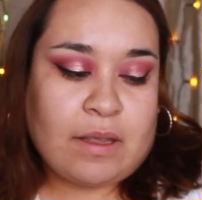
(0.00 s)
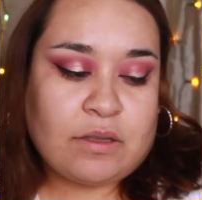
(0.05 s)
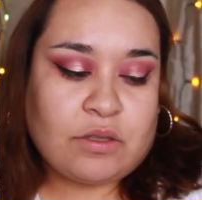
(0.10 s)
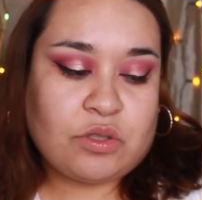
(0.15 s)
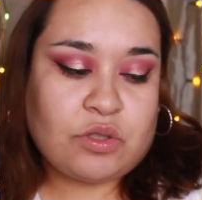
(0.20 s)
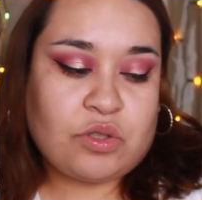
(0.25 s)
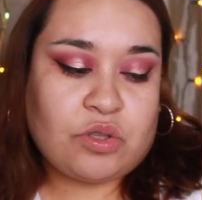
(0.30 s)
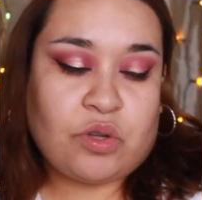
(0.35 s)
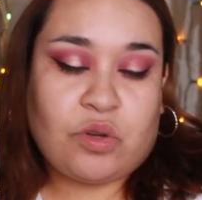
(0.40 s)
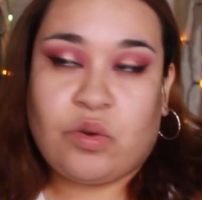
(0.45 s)

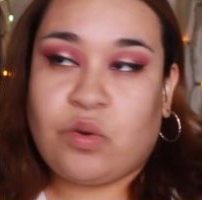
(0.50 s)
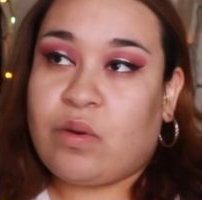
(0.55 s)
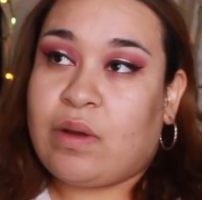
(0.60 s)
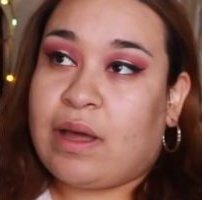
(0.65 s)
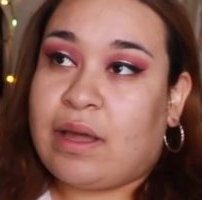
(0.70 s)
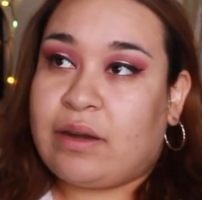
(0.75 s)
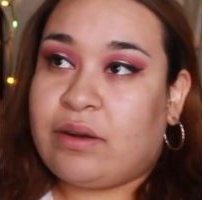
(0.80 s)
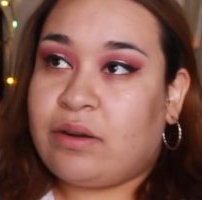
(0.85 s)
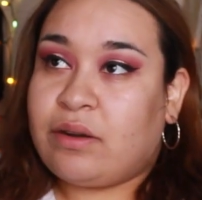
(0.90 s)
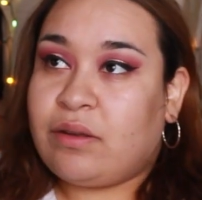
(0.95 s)
So
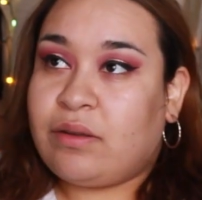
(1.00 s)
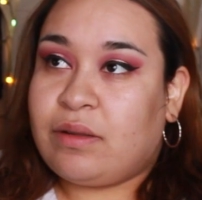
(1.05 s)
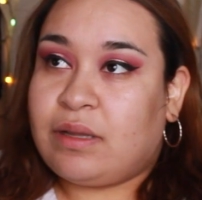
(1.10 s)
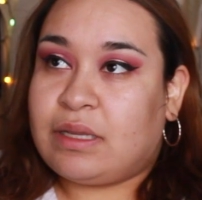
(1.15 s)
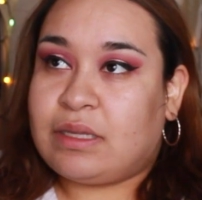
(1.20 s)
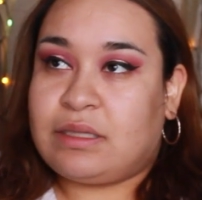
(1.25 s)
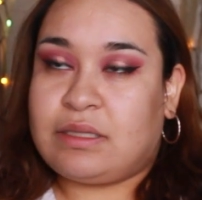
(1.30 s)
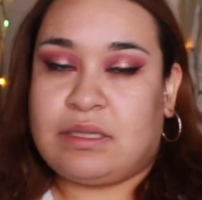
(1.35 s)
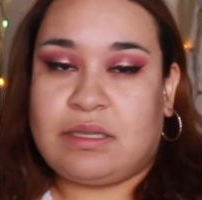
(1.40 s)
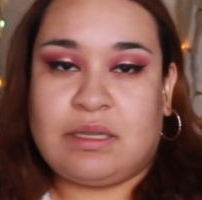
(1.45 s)
I don't know.
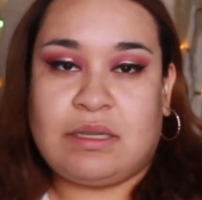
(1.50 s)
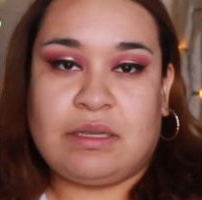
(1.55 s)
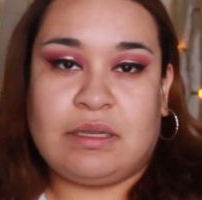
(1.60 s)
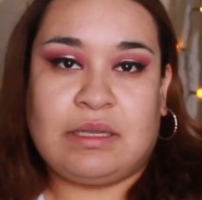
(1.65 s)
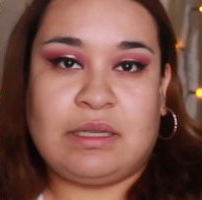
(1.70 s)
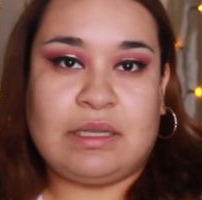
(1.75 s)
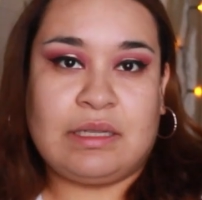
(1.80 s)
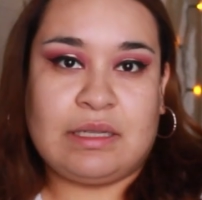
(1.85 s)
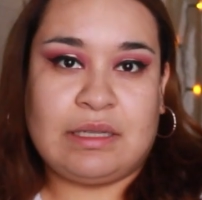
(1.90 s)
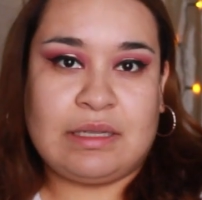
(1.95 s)
Let's
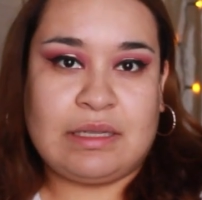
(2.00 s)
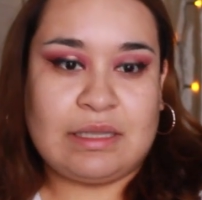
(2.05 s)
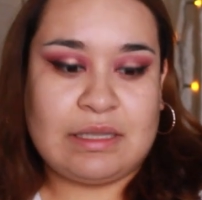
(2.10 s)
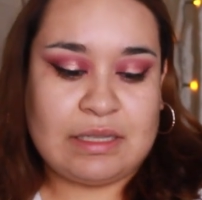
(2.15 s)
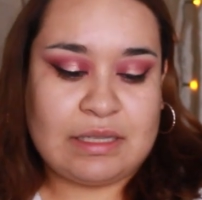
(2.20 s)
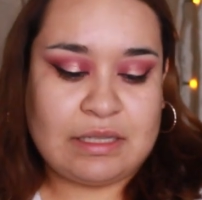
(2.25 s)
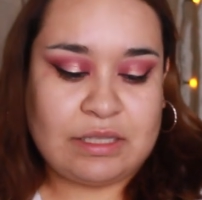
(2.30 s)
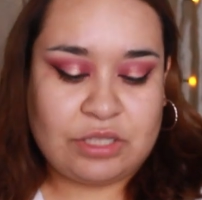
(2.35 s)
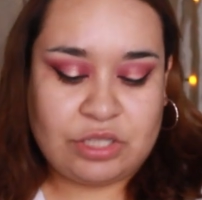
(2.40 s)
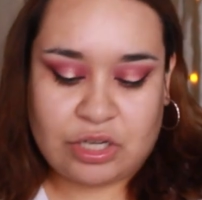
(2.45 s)

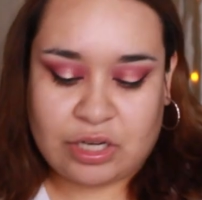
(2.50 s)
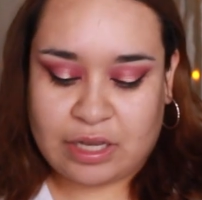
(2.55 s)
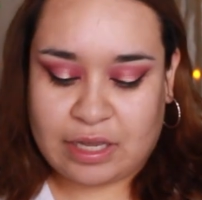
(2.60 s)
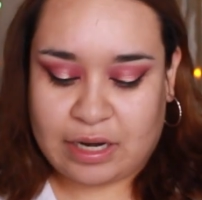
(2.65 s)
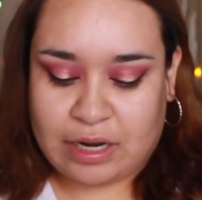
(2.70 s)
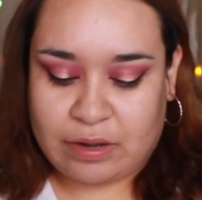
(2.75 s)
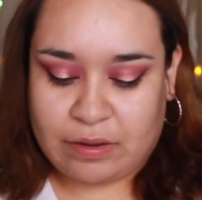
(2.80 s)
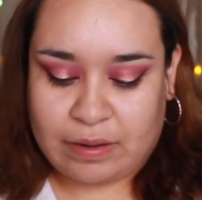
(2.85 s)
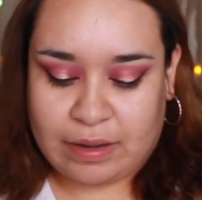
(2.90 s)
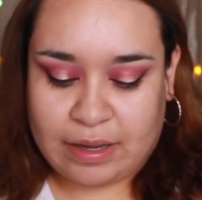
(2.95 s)
check
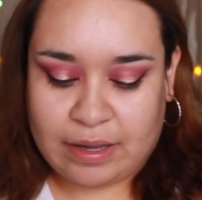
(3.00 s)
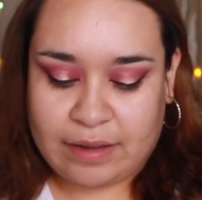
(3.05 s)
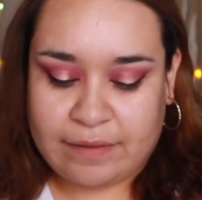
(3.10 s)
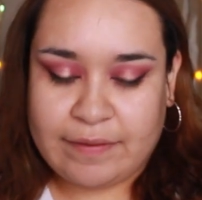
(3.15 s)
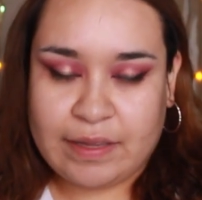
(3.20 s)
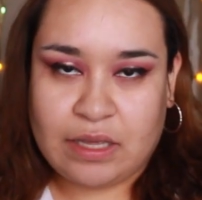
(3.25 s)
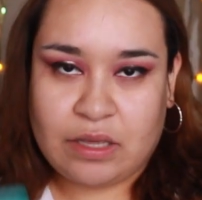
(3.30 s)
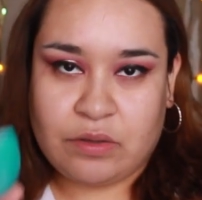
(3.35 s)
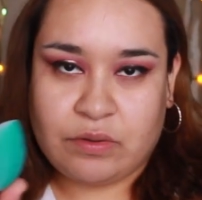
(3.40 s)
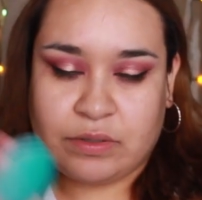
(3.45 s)
it out. I
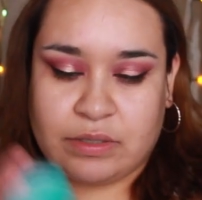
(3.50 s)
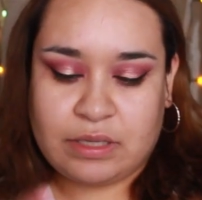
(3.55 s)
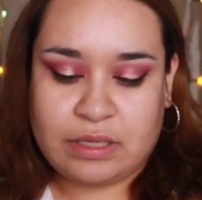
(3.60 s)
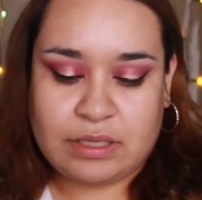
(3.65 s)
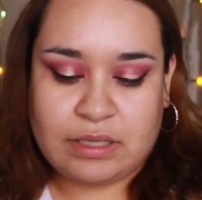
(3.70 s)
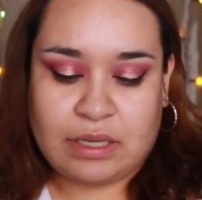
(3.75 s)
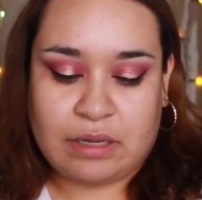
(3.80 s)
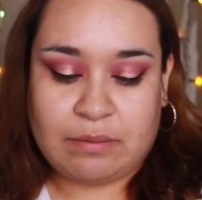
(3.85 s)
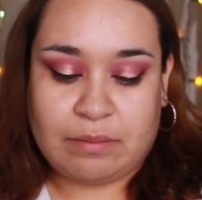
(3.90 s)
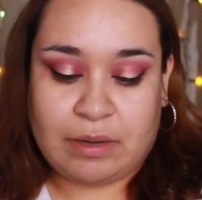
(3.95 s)
haven't used
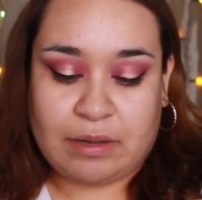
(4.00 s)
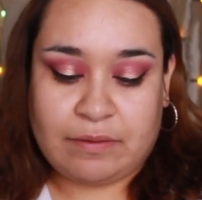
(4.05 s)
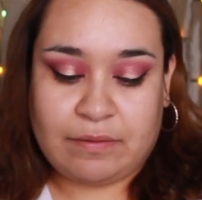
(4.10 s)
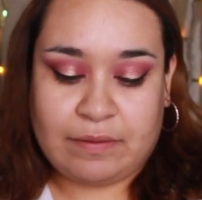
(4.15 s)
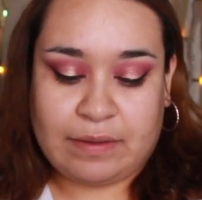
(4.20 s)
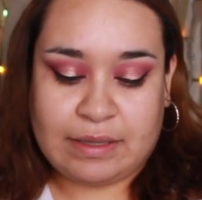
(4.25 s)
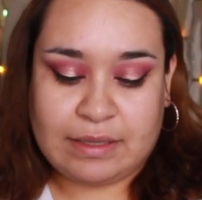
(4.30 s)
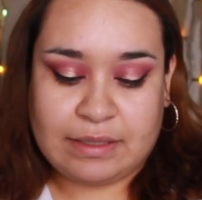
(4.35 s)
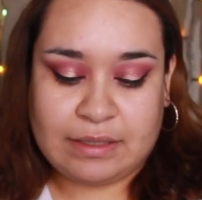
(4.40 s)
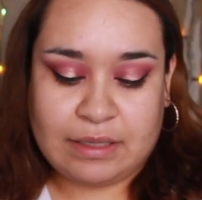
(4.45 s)
this on my
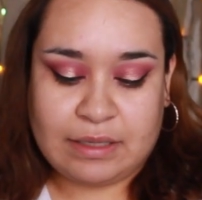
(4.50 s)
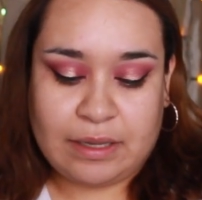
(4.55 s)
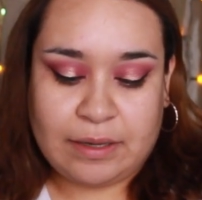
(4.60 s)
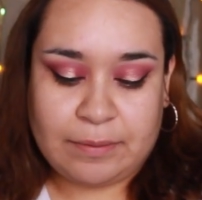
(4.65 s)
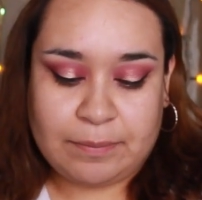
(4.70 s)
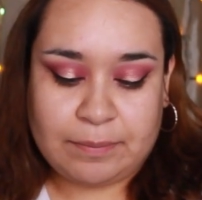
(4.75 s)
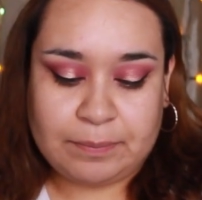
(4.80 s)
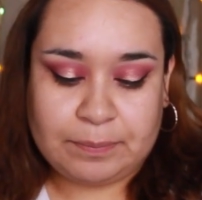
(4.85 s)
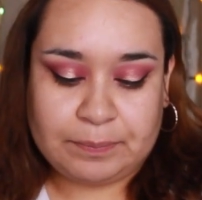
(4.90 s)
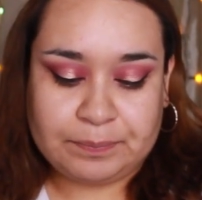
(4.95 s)
face yet.